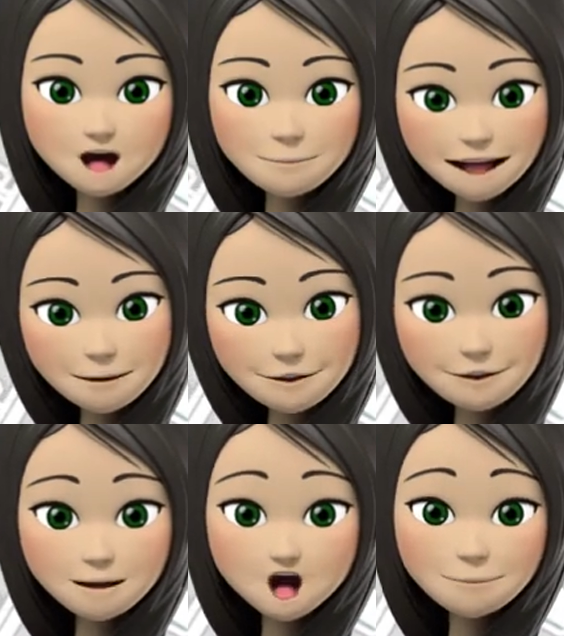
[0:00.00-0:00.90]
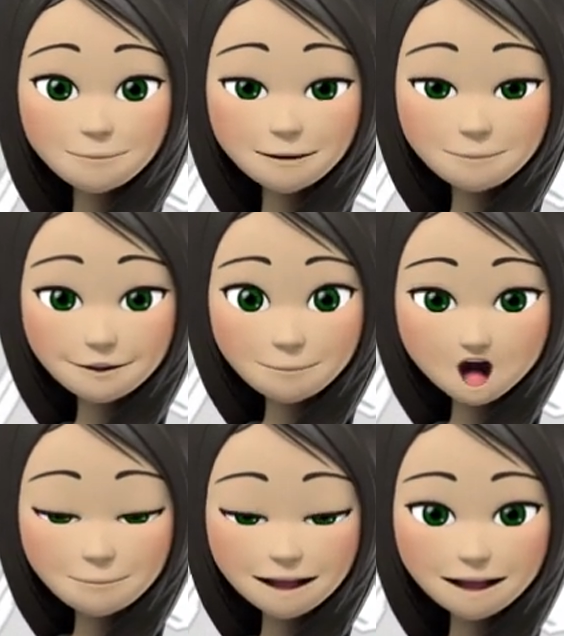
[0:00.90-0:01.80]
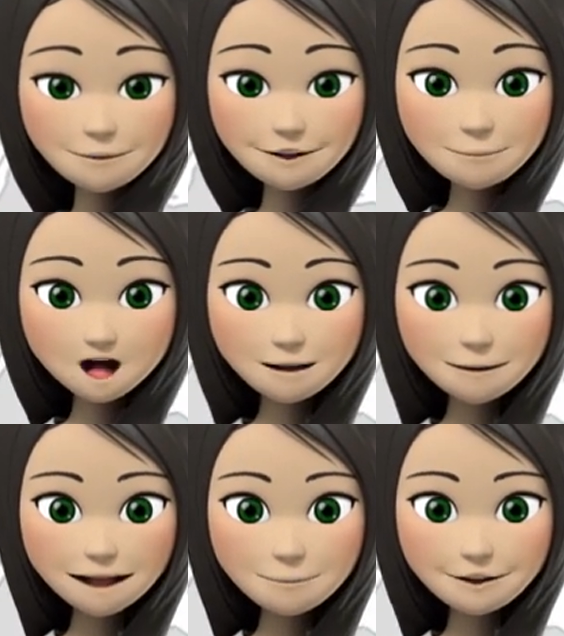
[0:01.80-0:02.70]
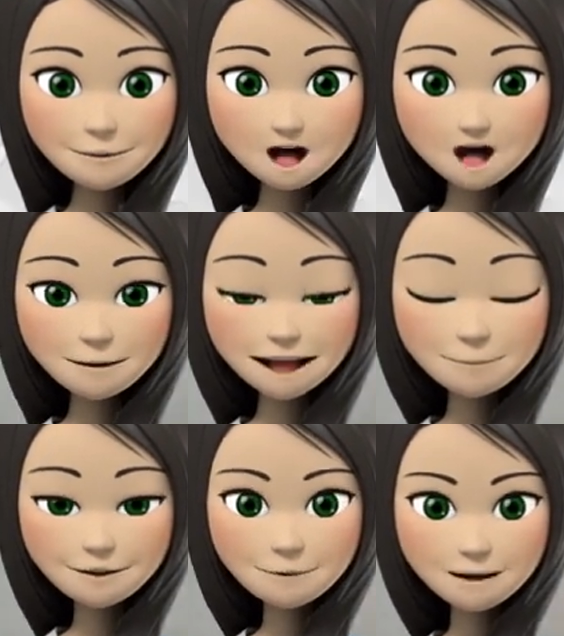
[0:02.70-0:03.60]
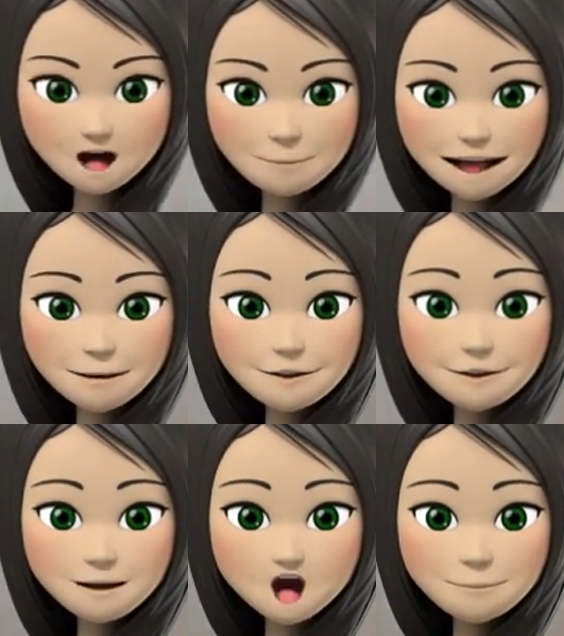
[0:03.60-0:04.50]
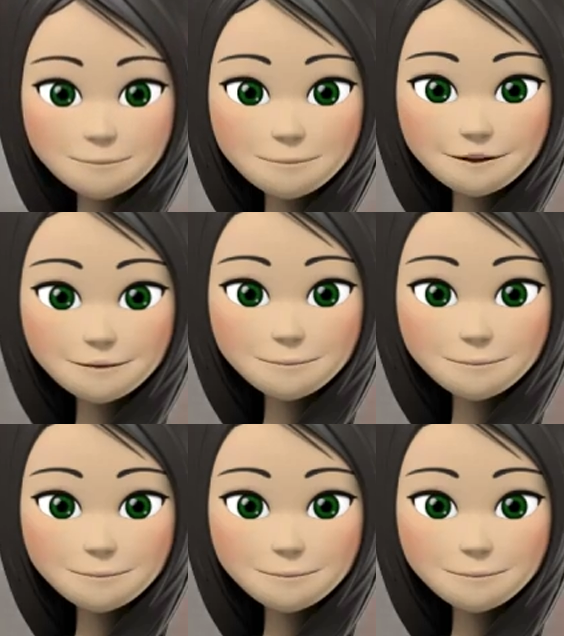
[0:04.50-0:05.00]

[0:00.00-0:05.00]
Residences and Apartments Dubai offers a central location right on Sheikh Zayed Road, only